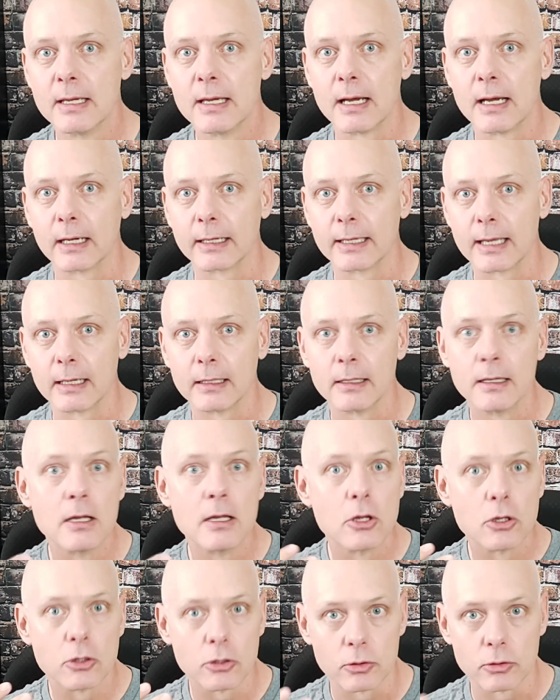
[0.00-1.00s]
Again,
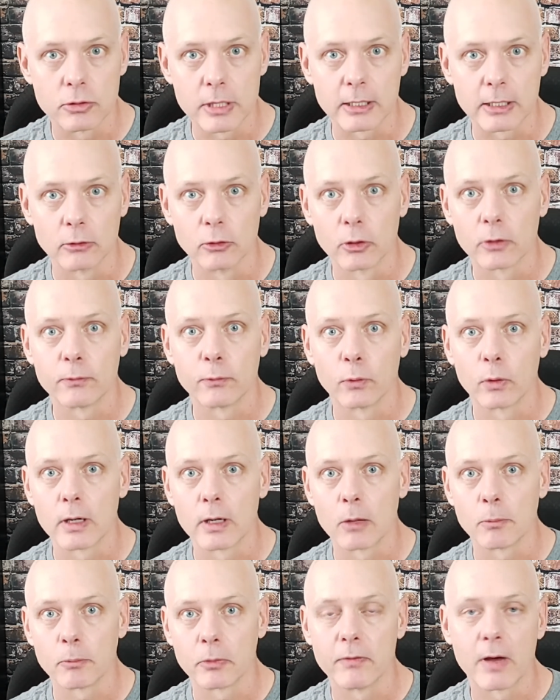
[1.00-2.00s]
take a look for it.
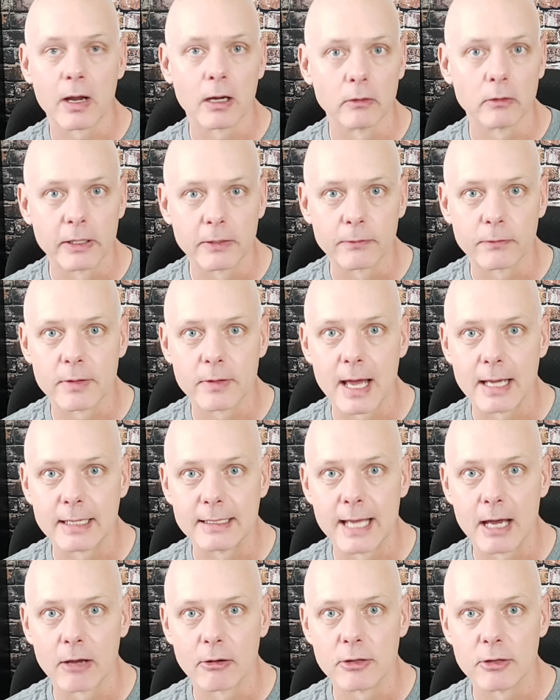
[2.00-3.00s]
I'll provide a link for that
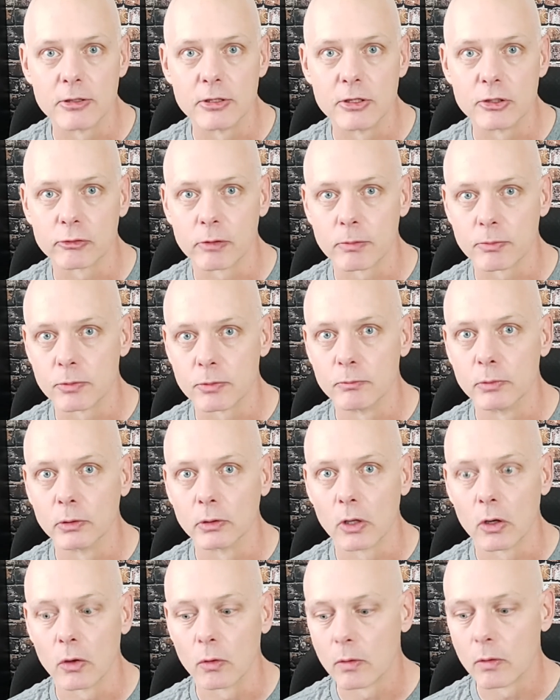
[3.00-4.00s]
down in the description
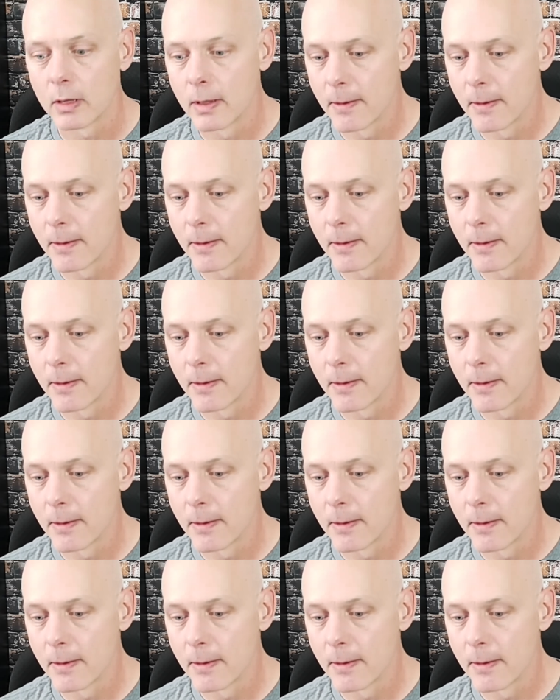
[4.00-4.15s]
below.